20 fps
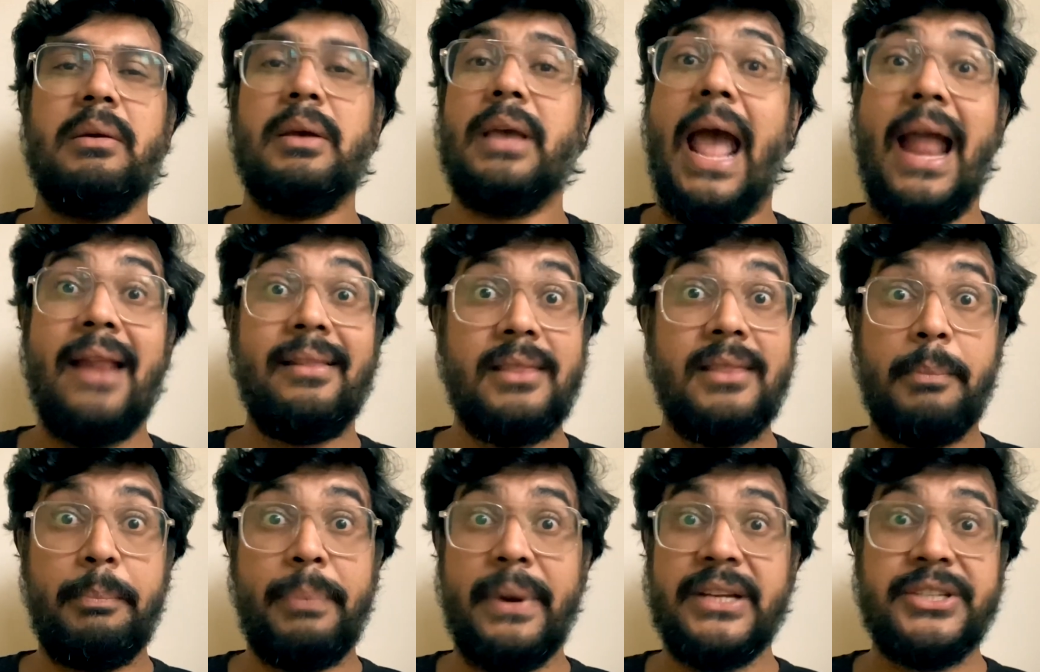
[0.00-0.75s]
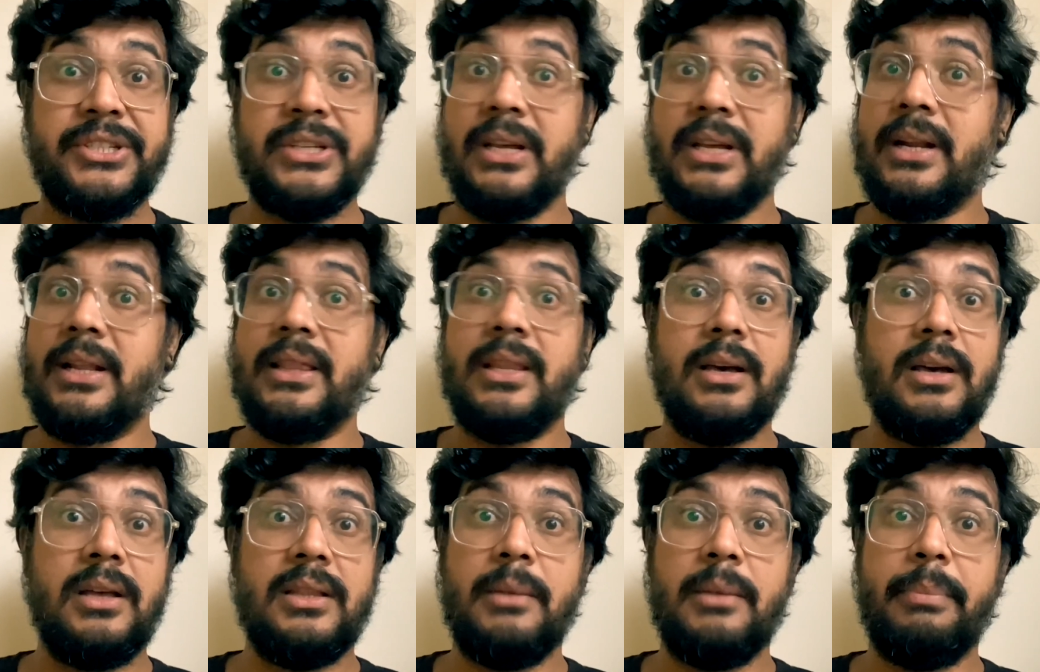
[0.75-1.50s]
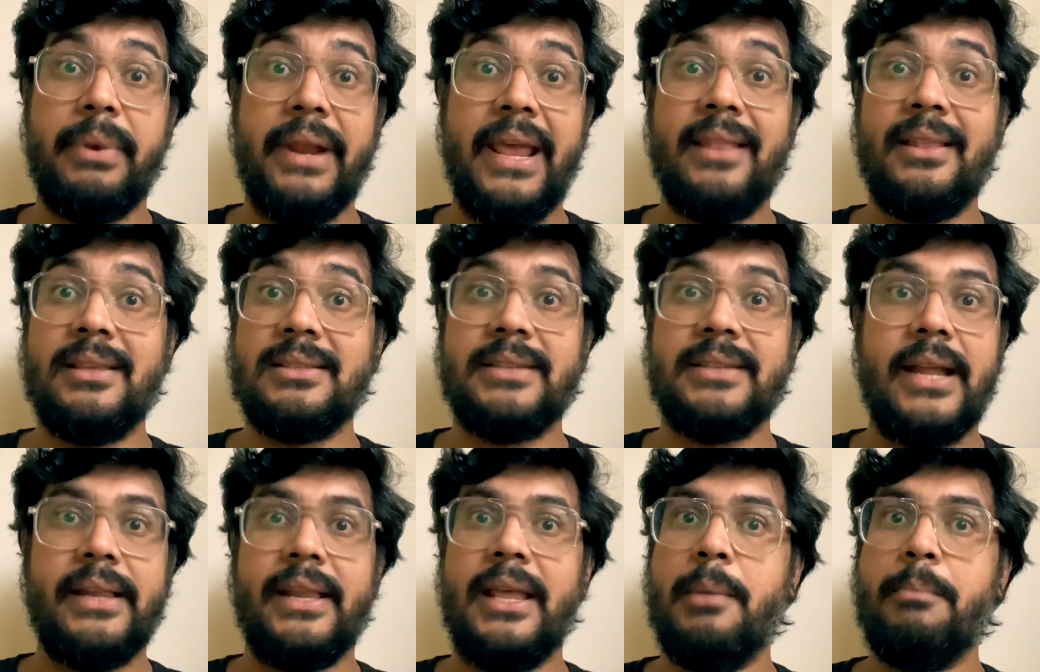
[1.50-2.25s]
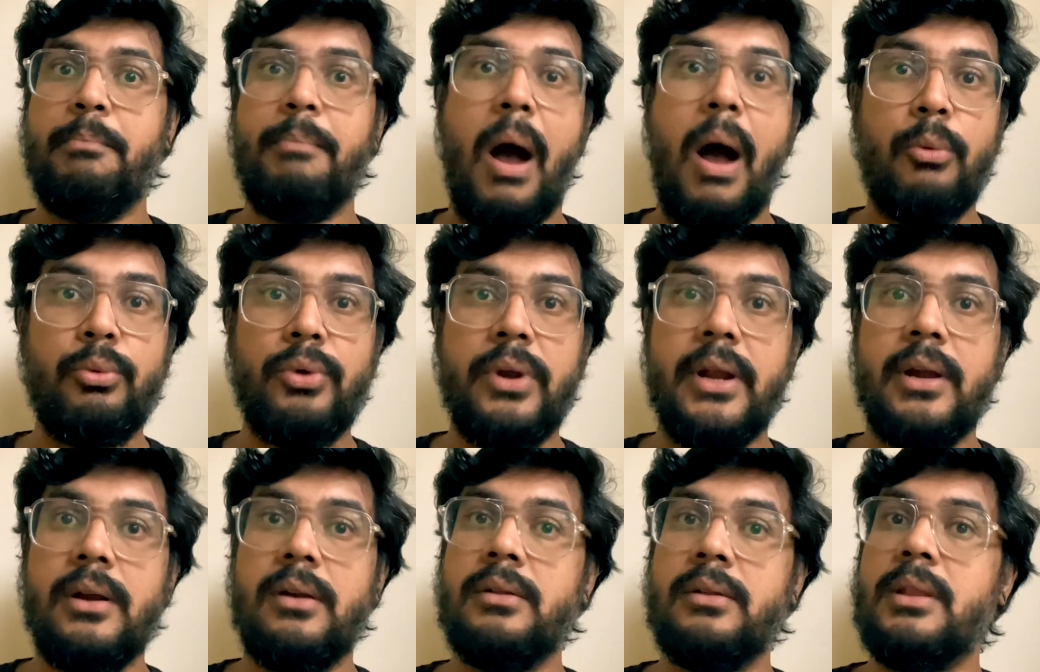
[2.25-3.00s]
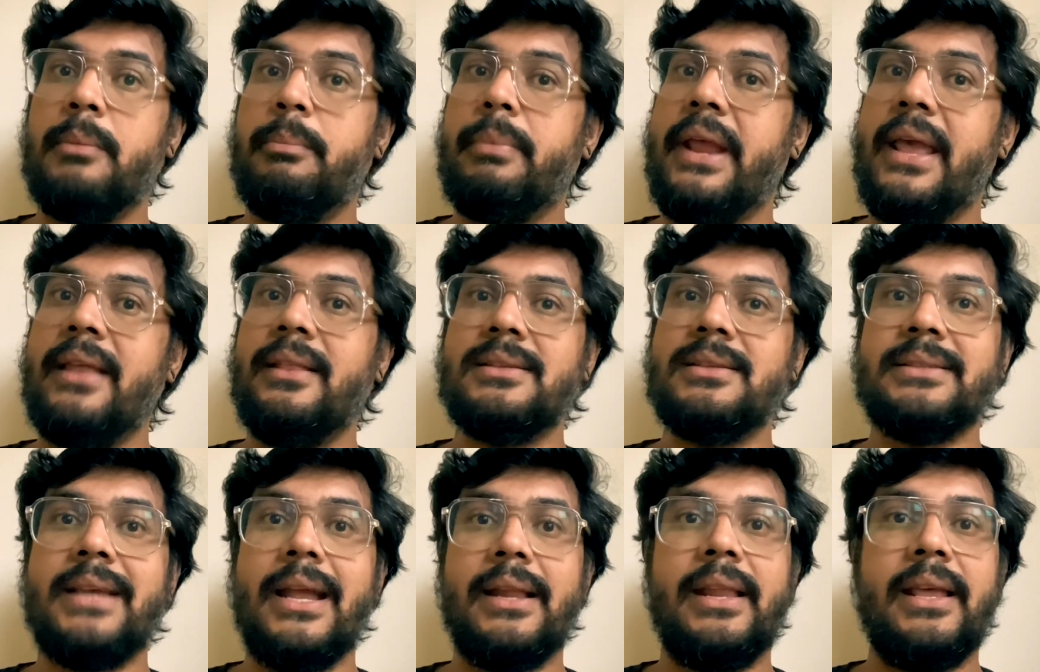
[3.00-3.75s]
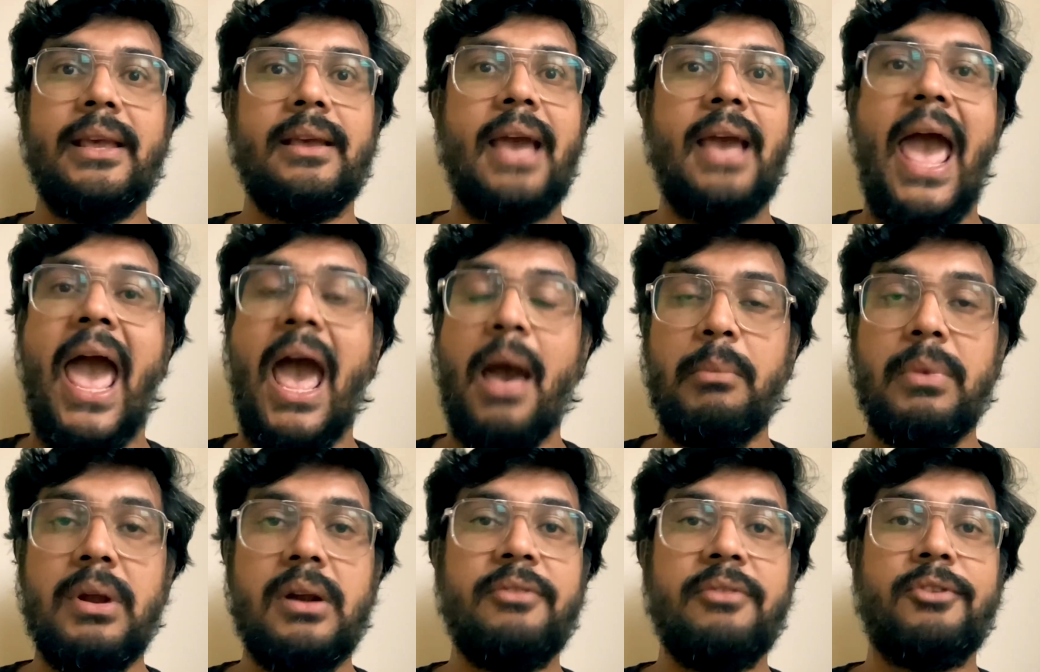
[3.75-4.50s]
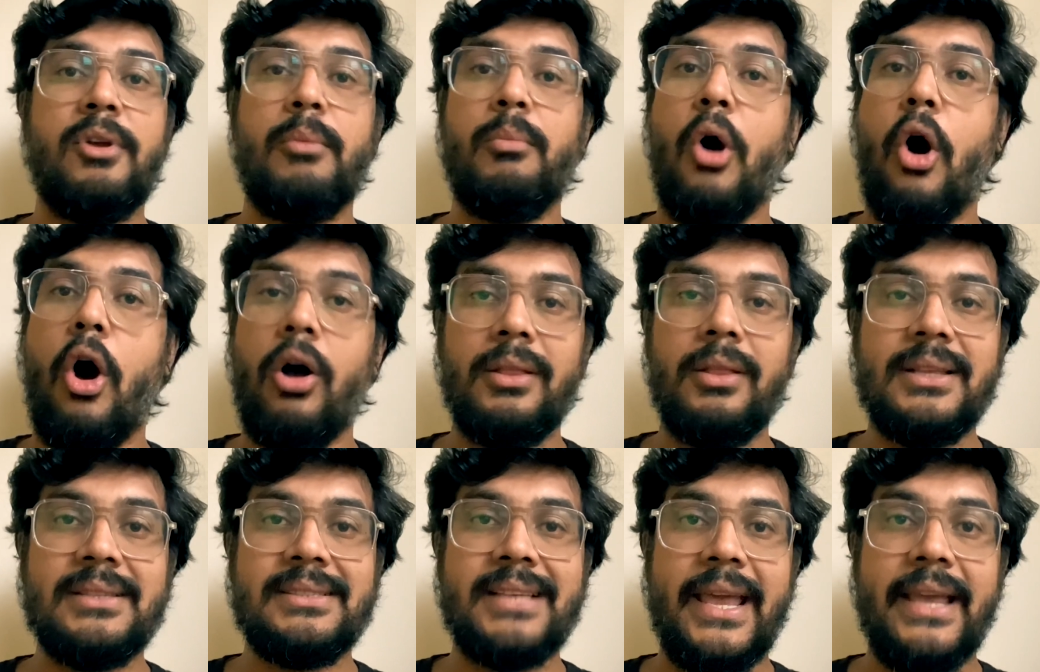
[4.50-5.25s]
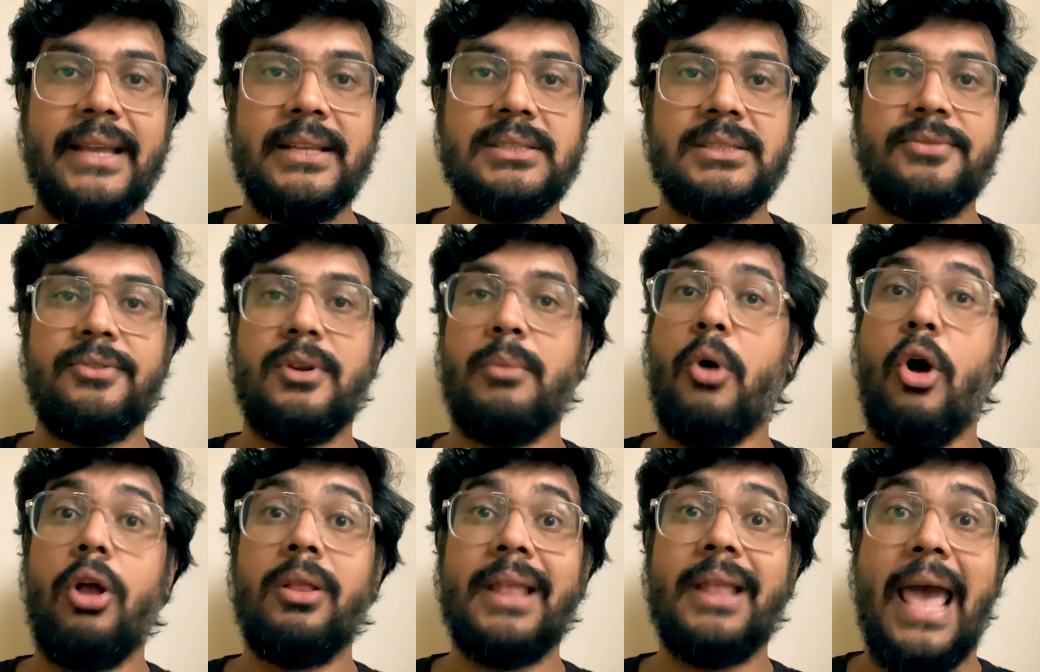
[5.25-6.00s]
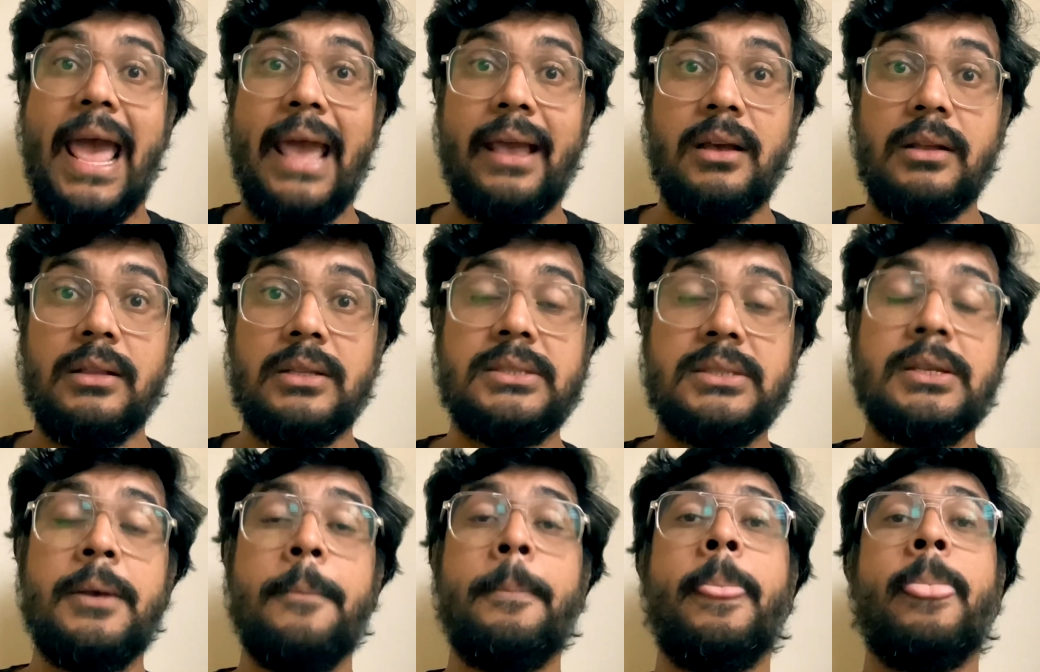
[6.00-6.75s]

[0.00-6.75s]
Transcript: and the pressure, the brain is getting pounded, the brain is getting hammered from all the sides, from all the angles.